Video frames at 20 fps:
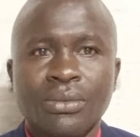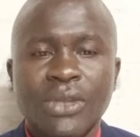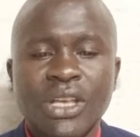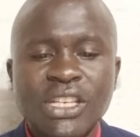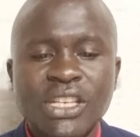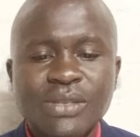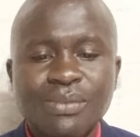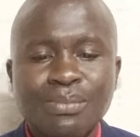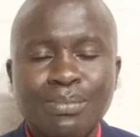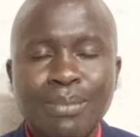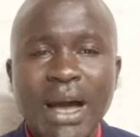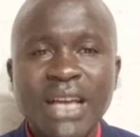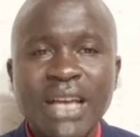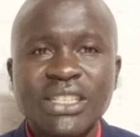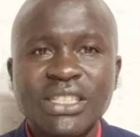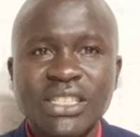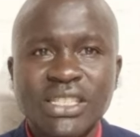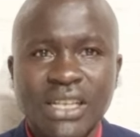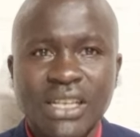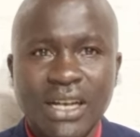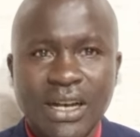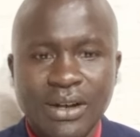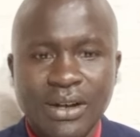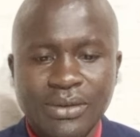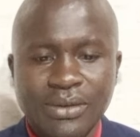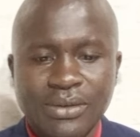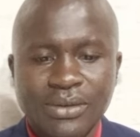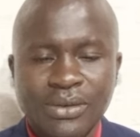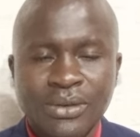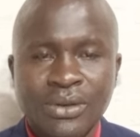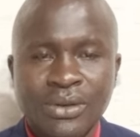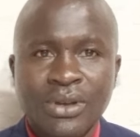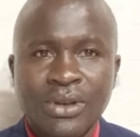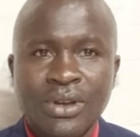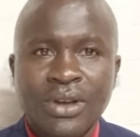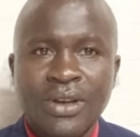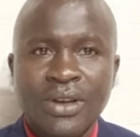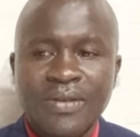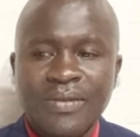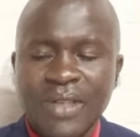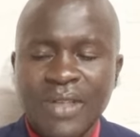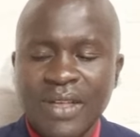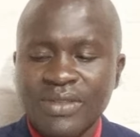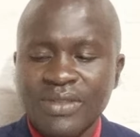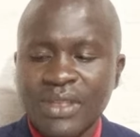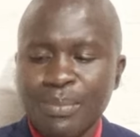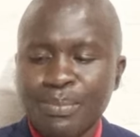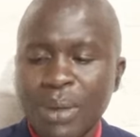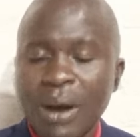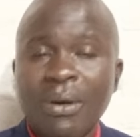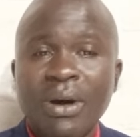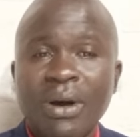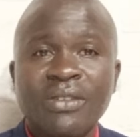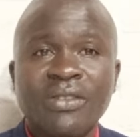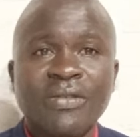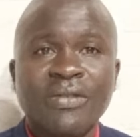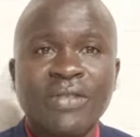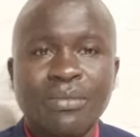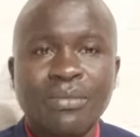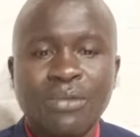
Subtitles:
is mightier than the power of the